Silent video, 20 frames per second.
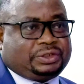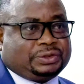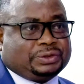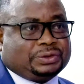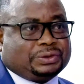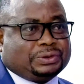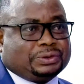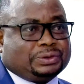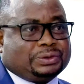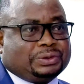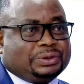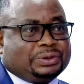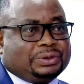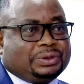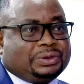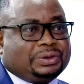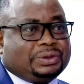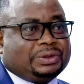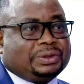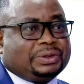to
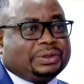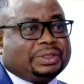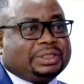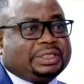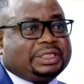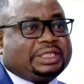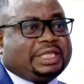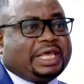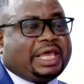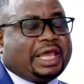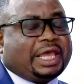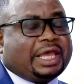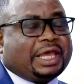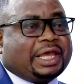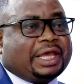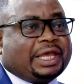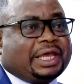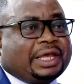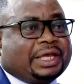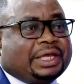
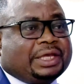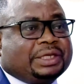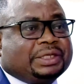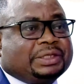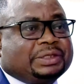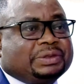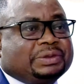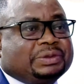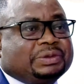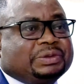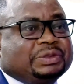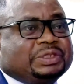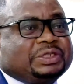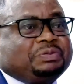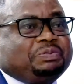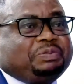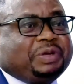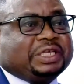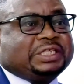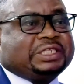the
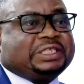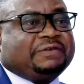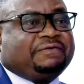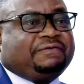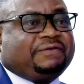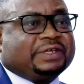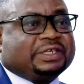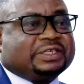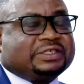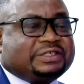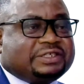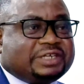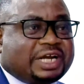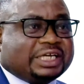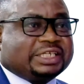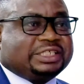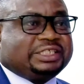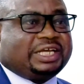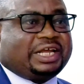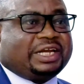specific
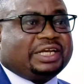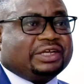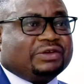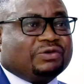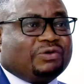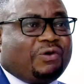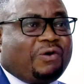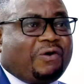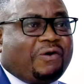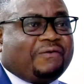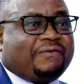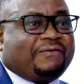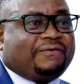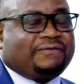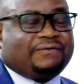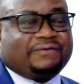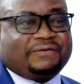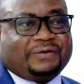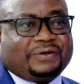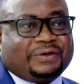structuring
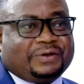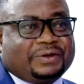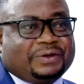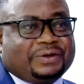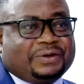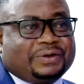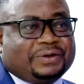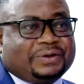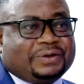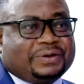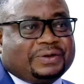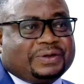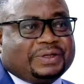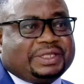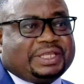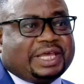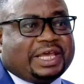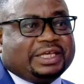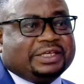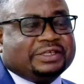of
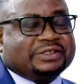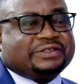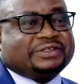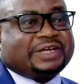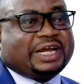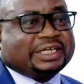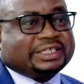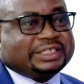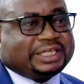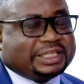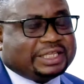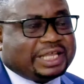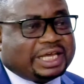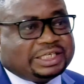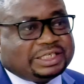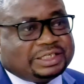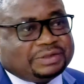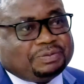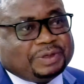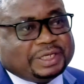the instruction
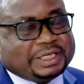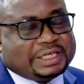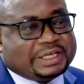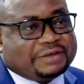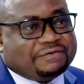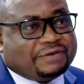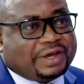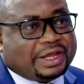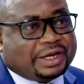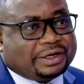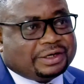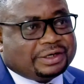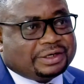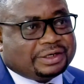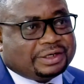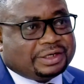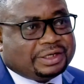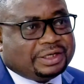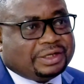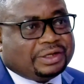that is being given,
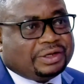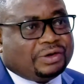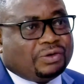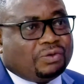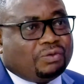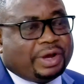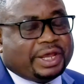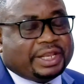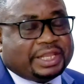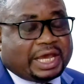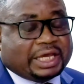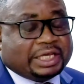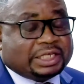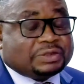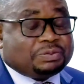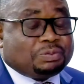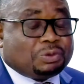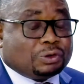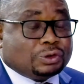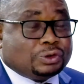whether
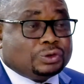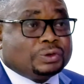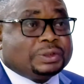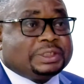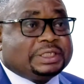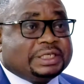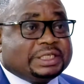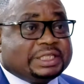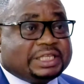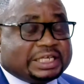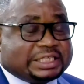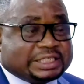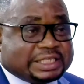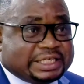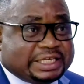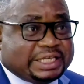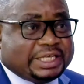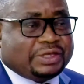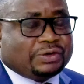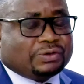it's producing the
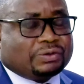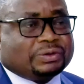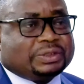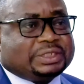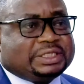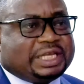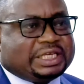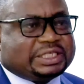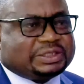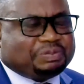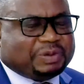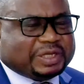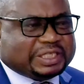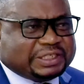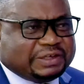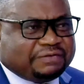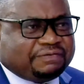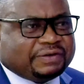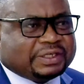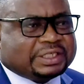skills, the
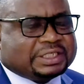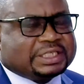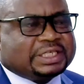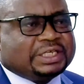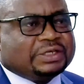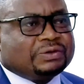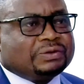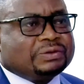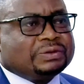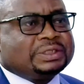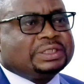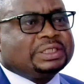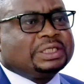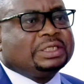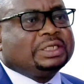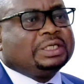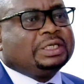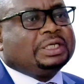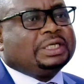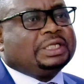specific skills
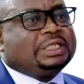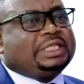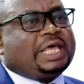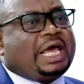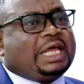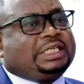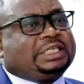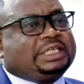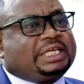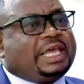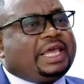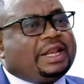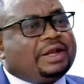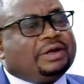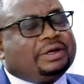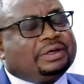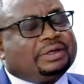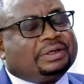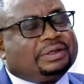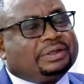that
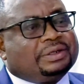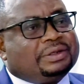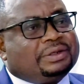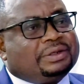can